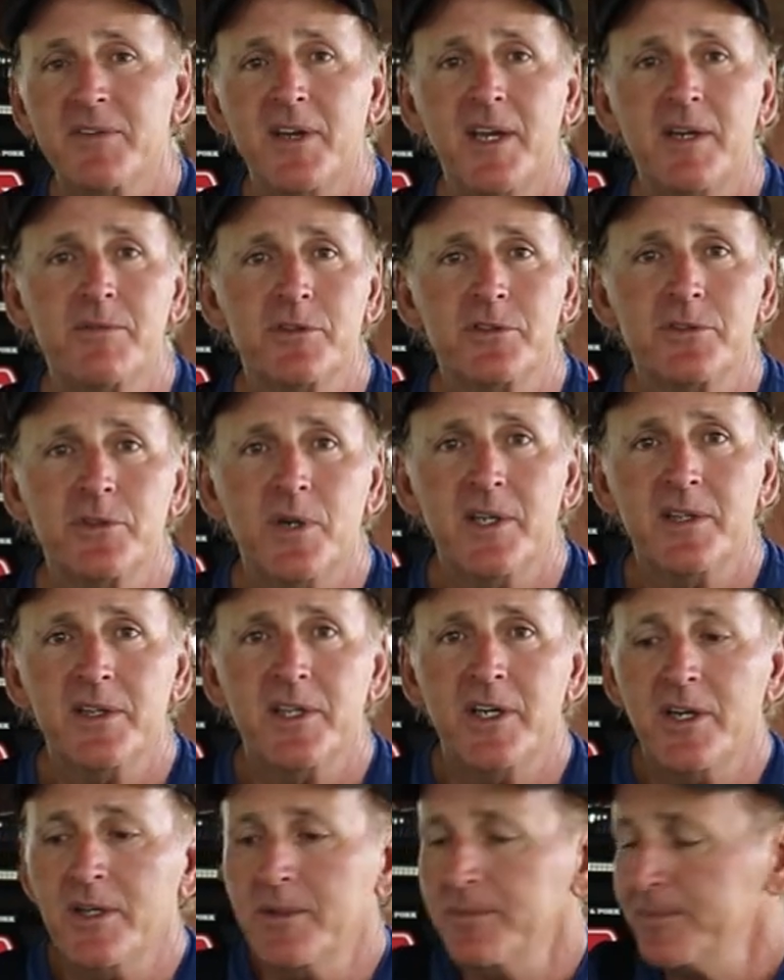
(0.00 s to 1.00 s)
favorites right
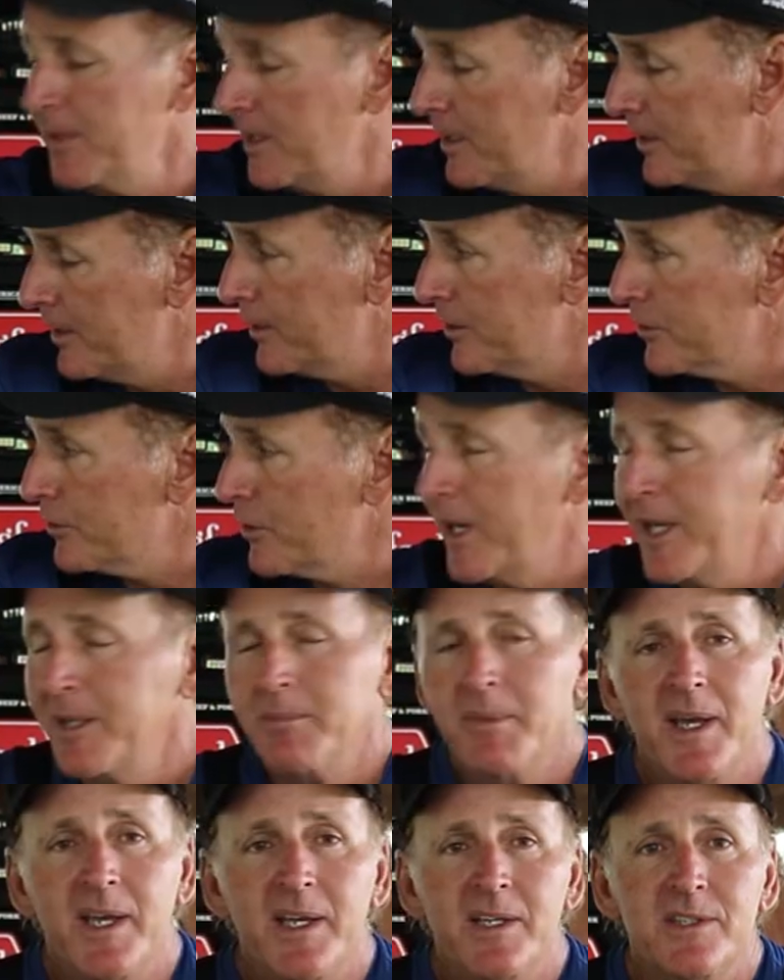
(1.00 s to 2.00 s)
there:
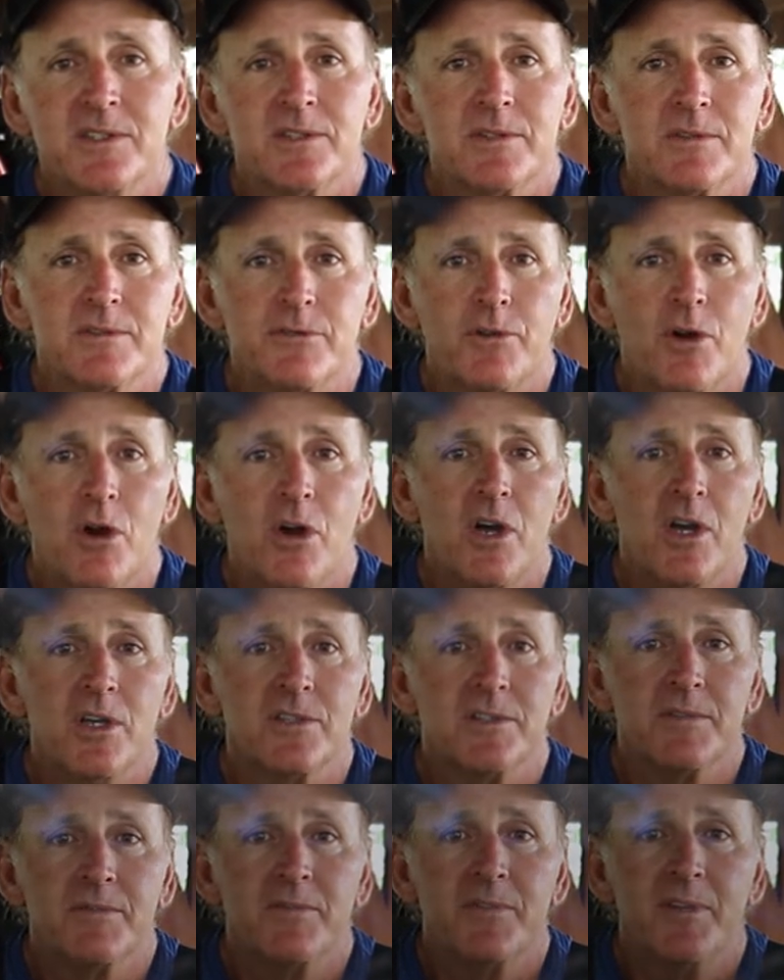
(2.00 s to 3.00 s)
crankbaits,
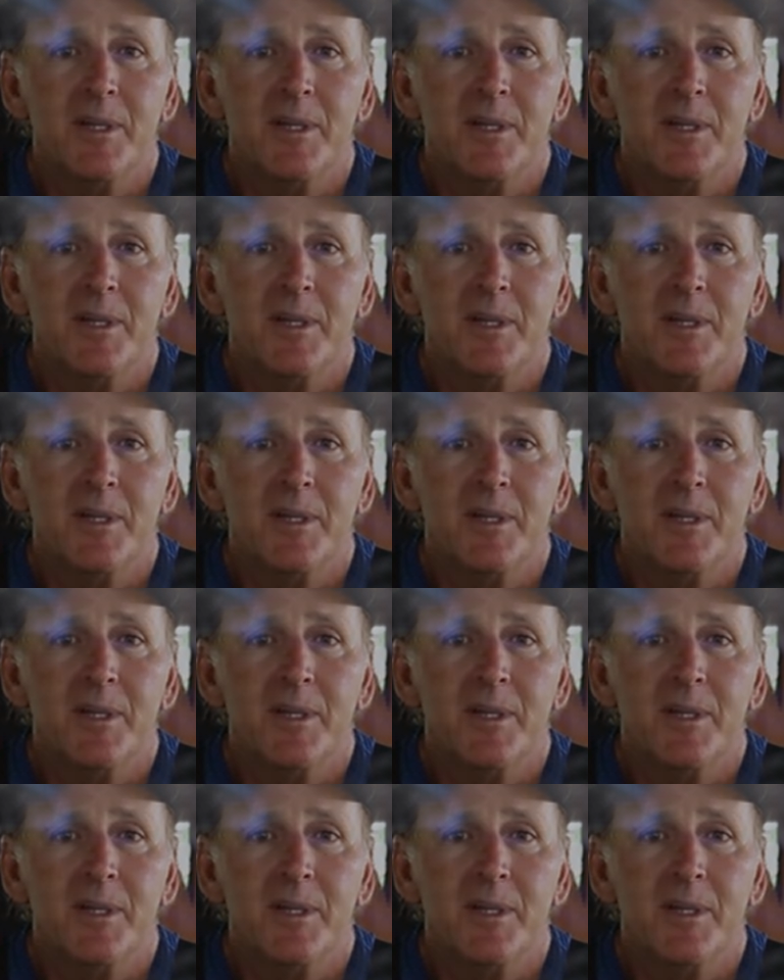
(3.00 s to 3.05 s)
frogs, and